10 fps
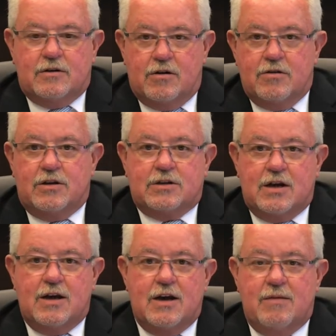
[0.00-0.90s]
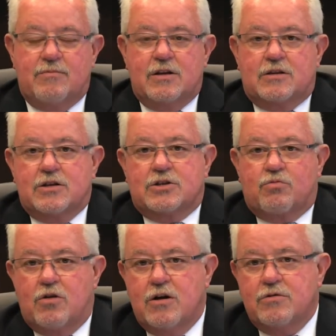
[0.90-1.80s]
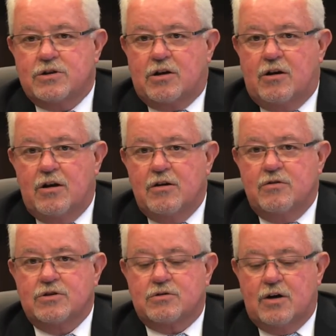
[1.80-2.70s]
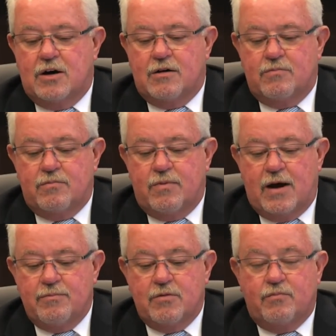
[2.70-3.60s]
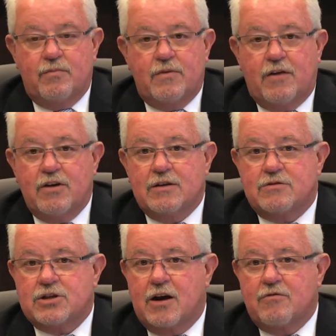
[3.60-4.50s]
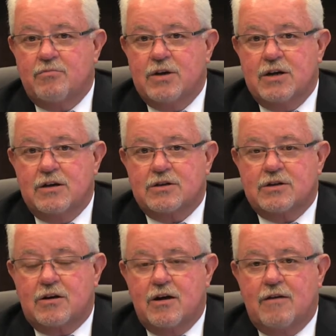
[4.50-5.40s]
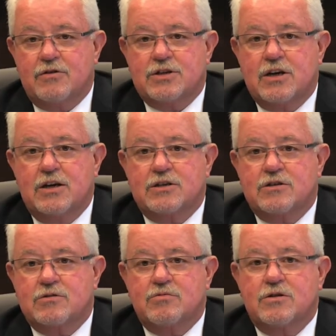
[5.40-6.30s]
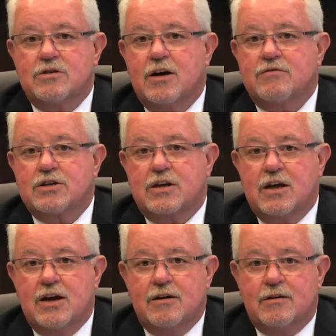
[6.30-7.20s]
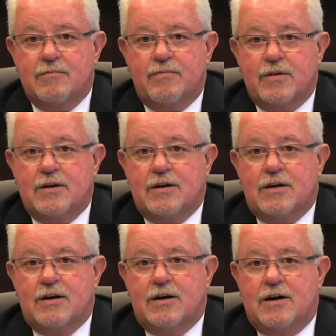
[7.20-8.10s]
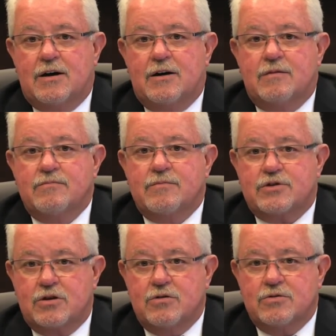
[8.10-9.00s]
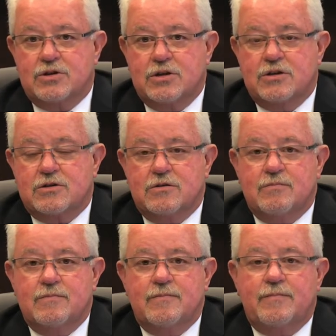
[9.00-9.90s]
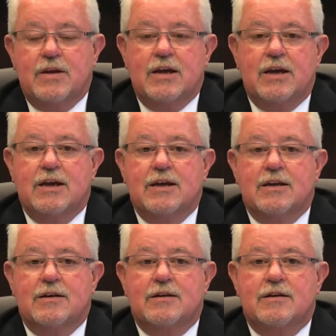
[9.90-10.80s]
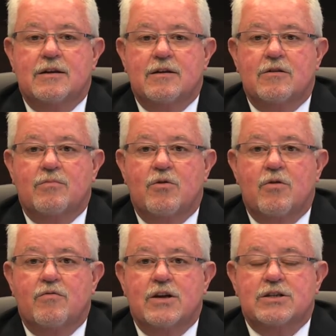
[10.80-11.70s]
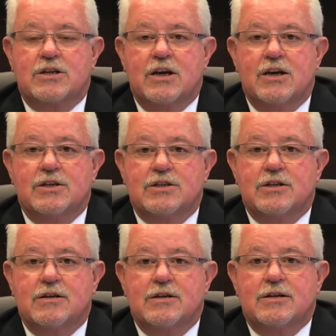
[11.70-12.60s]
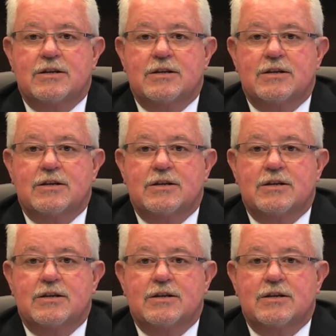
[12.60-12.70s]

During the time that this road is closed, I've had several meetings and conversations with the Jefferson County school system and their Board of Education